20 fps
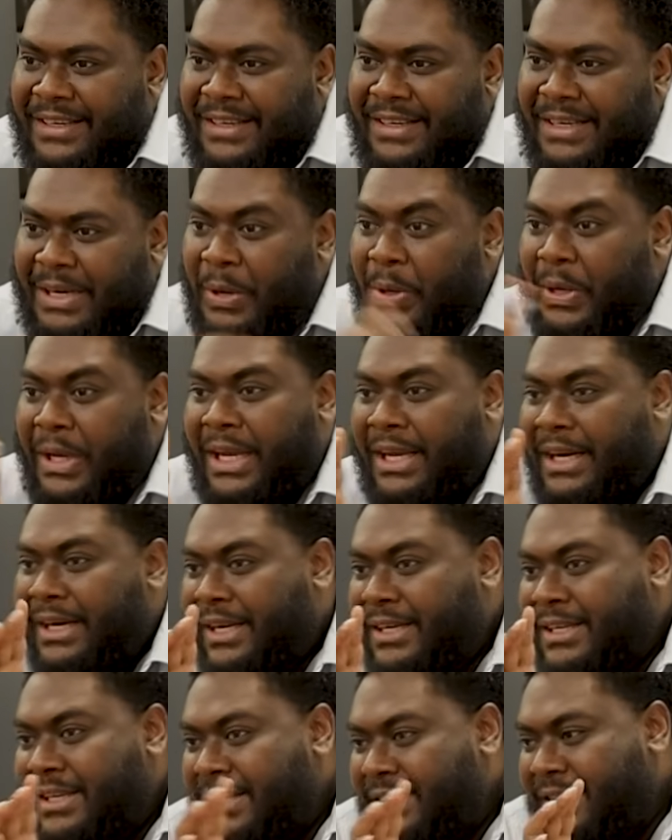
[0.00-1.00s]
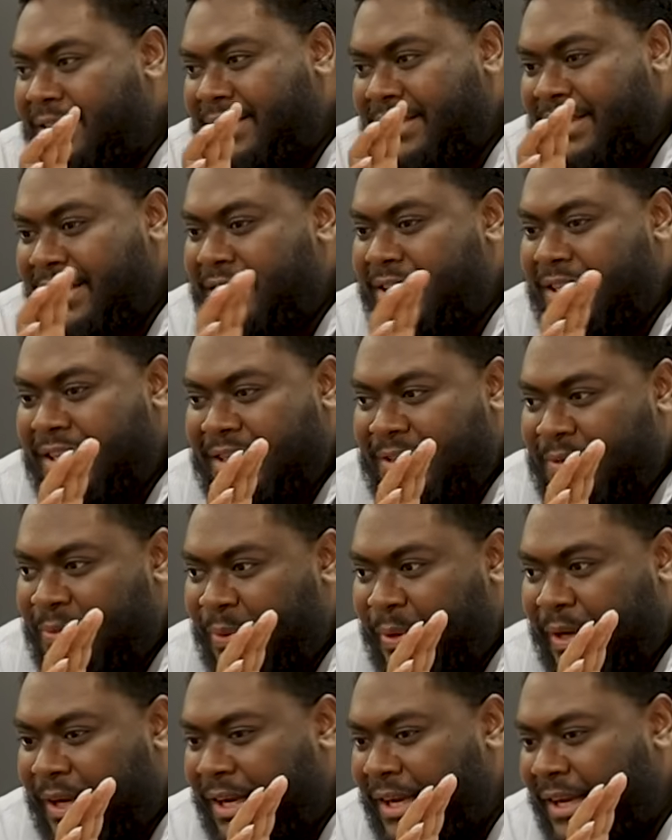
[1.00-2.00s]
Now again, this is
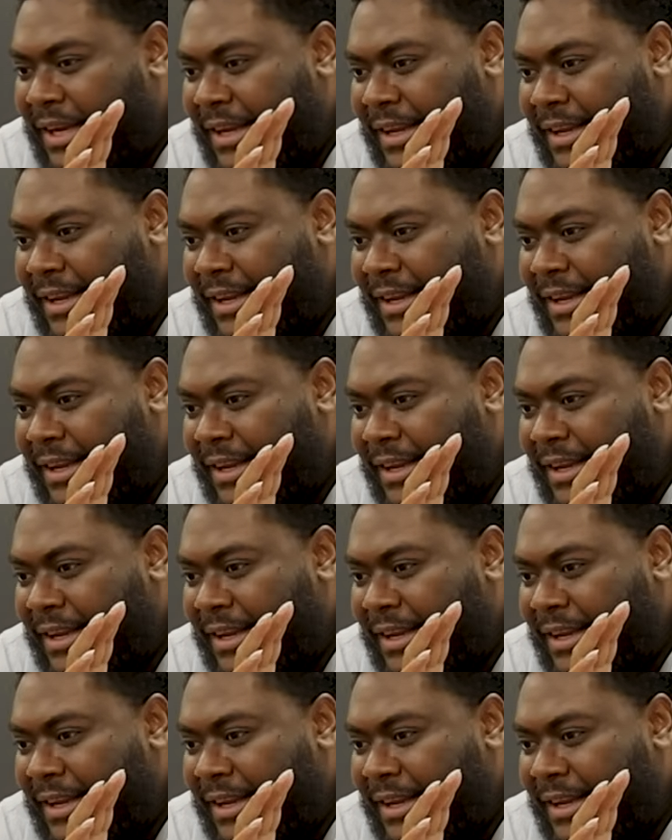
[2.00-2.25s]
where